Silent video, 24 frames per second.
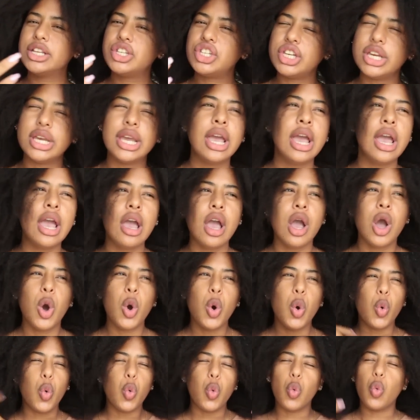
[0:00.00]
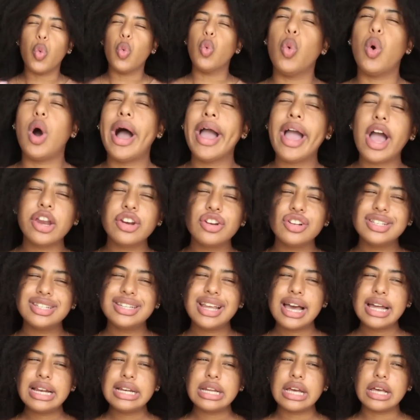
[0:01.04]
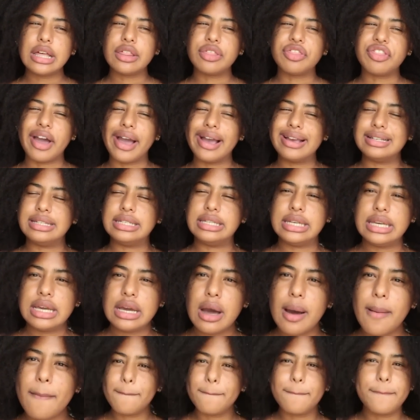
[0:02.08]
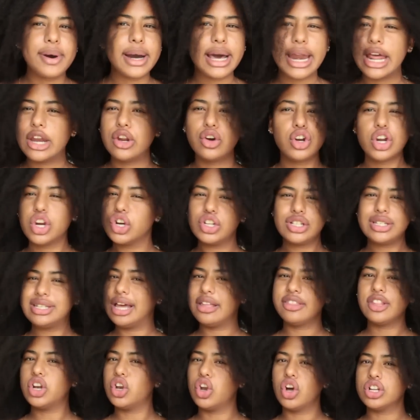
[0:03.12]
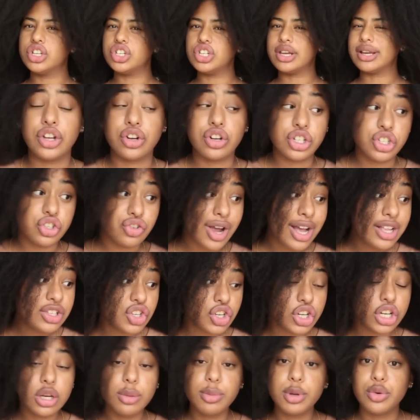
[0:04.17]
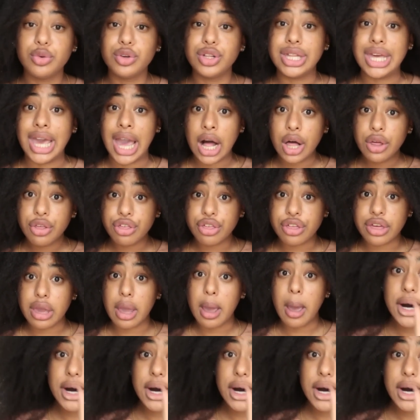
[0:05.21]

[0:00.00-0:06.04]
G, I understand the idea, but I don't understand the logic. Your strands are gonna be really healthy,